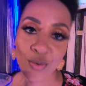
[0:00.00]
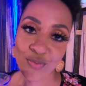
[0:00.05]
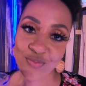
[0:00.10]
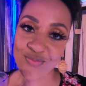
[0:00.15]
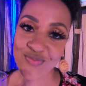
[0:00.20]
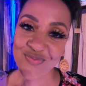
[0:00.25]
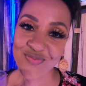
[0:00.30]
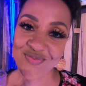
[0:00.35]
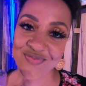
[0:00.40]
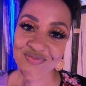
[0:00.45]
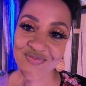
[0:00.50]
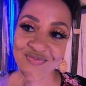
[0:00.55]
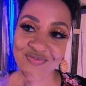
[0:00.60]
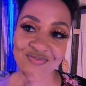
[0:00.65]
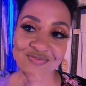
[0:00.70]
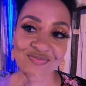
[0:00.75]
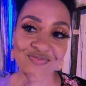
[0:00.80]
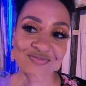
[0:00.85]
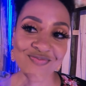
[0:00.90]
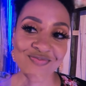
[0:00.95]

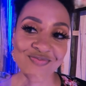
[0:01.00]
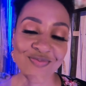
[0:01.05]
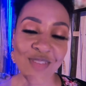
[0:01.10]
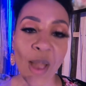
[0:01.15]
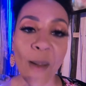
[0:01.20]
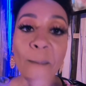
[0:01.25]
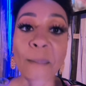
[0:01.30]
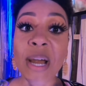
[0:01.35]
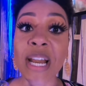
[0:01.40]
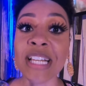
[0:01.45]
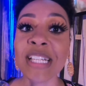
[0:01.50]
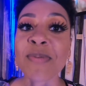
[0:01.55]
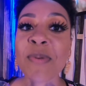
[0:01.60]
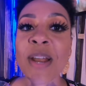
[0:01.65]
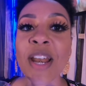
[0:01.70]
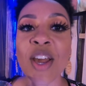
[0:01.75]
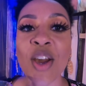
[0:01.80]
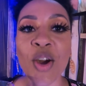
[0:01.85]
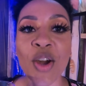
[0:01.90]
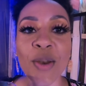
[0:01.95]
But it's
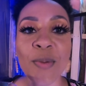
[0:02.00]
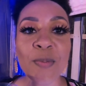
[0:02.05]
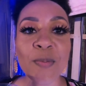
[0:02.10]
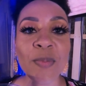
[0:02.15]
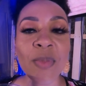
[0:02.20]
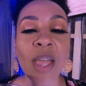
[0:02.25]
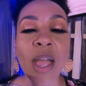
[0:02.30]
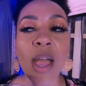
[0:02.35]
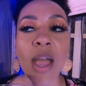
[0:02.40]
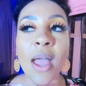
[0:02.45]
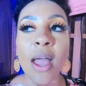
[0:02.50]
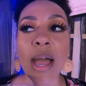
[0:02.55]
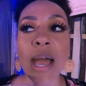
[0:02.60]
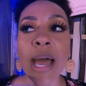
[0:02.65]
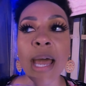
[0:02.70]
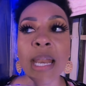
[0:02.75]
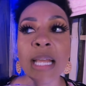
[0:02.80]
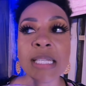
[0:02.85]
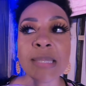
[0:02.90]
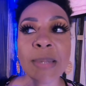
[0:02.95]
pretty good.
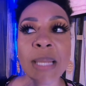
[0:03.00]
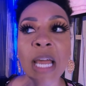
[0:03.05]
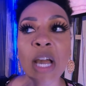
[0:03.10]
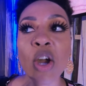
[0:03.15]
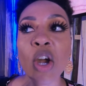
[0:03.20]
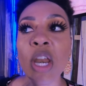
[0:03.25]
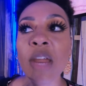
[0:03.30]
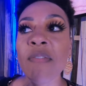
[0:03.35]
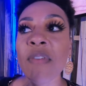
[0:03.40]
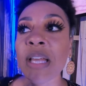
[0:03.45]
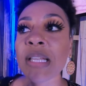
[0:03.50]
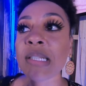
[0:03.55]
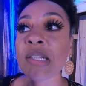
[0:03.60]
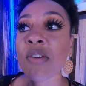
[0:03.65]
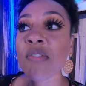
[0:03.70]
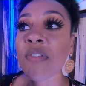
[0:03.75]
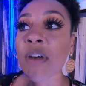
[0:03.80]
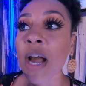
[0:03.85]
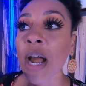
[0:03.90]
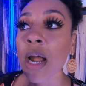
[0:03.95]
And it's been a good event
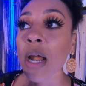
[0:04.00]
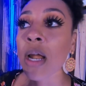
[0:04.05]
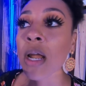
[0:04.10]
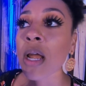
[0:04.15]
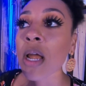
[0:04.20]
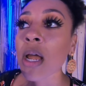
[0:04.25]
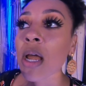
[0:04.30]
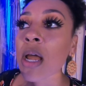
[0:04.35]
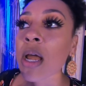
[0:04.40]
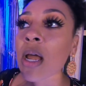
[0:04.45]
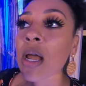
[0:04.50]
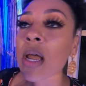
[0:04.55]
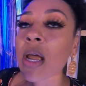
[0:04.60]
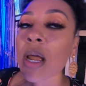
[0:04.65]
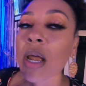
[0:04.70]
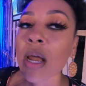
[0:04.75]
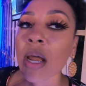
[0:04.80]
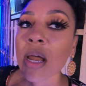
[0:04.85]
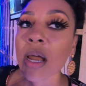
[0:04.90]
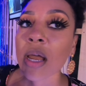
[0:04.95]
so far.
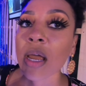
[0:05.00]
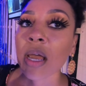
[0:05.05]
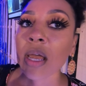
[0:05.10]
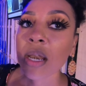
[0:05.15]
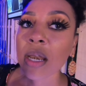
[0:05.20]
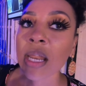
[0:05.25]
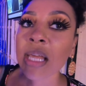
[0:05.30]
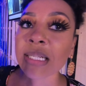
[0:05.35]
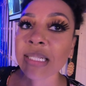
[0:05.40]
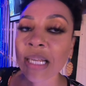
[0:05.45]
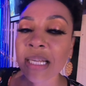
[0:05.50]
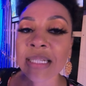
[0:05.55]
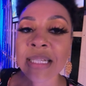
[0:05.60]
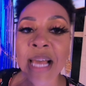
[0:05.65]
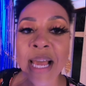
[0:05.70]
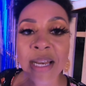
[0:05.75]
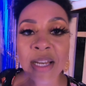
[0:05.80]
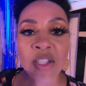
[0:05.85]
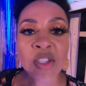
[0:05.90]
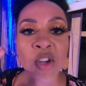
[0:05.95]
This is
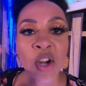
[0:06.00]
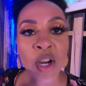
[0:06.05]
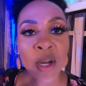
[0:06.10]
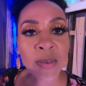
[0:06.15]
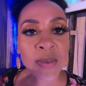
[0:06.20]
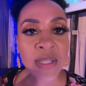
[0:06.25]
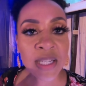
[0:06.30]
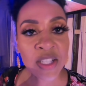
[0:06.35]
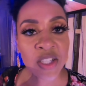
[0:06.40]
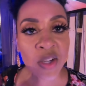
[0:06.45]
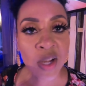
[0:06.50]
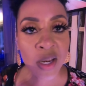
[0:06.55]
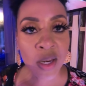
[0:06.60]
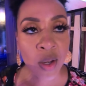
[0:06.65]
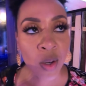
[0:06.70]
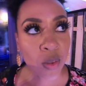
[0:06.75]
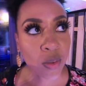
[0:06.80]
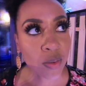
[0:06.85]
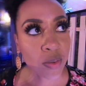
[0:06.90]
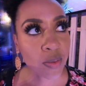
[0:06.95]
like the turn of the show
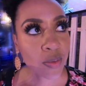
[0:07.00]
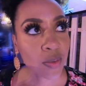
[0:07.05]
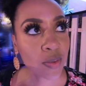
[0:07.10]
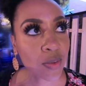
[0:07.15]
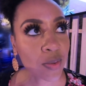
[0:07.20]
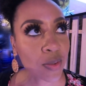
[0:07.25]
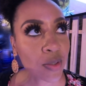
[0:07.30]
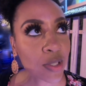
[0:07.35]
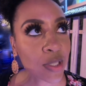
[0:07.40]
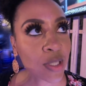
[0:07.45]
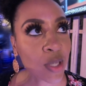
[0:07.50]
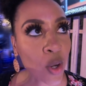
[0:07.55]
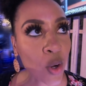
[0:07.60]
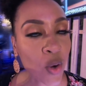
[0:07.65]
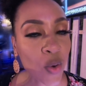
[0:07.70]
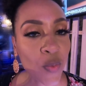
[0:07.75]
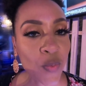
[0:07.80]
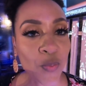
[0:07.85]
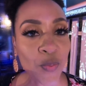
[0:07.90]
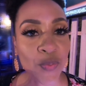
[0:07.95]
though.
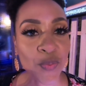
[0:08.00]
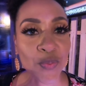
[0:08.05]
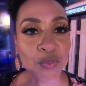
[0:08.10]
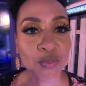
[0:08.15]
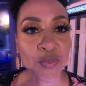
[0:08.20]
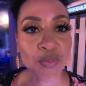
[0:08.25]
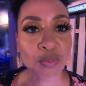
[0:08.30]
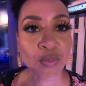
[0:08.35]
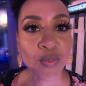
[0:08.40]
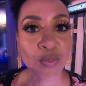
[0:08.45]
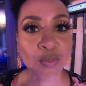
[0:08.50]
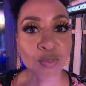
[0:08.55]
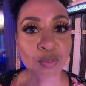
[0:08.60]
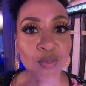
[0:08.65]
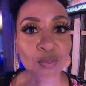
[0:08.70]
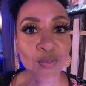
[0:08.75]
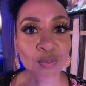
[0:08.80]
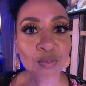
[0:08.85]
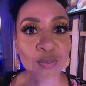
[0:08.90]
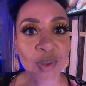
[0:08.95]

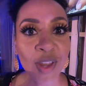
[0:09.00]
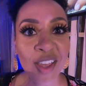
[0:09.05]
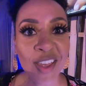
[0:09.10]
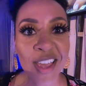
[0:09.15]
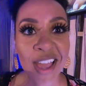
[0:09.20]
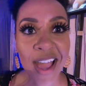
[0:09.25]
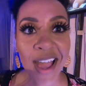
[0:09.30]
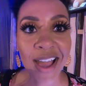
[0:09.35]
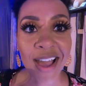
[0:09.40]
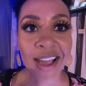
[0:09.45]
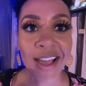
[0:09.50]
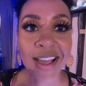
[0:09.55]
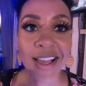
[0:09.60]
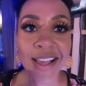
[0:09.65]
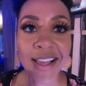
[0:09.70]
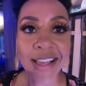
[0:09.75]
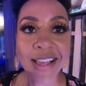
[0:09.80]
So, yeah.